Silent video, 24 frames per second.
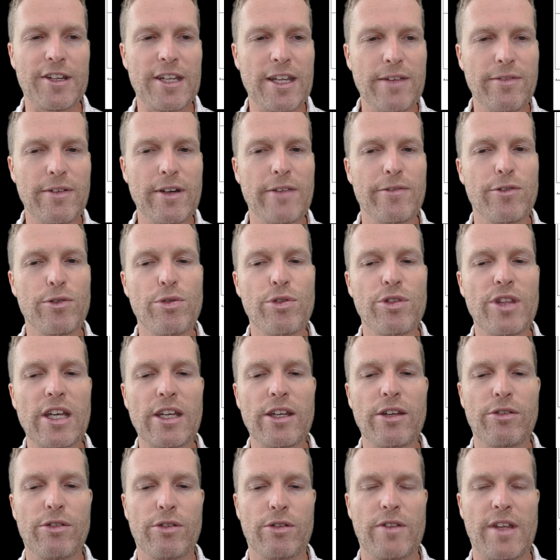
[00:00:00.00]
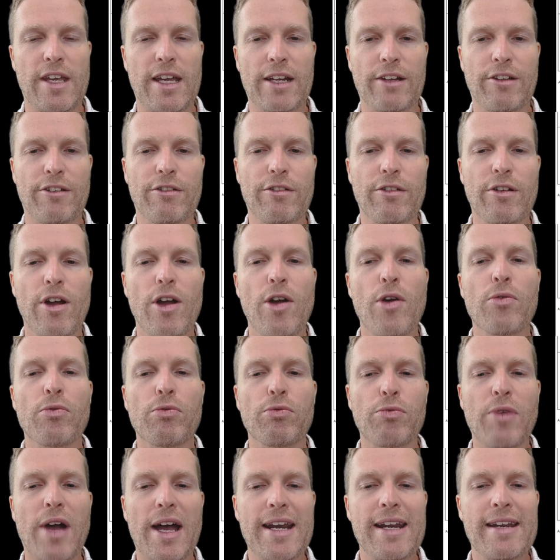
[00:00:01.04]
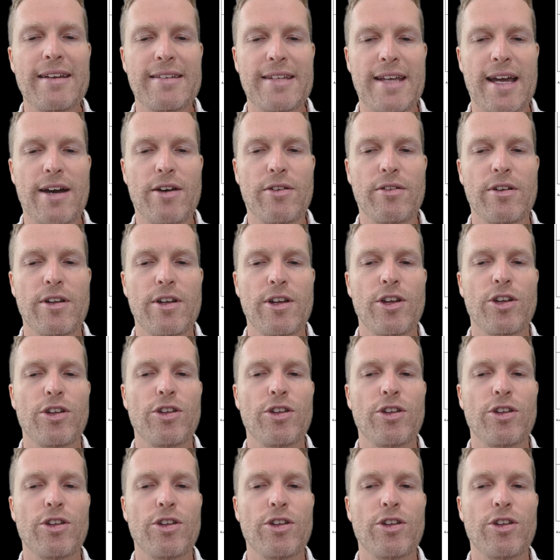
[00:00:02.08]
Even if you think you know the answer, write it down,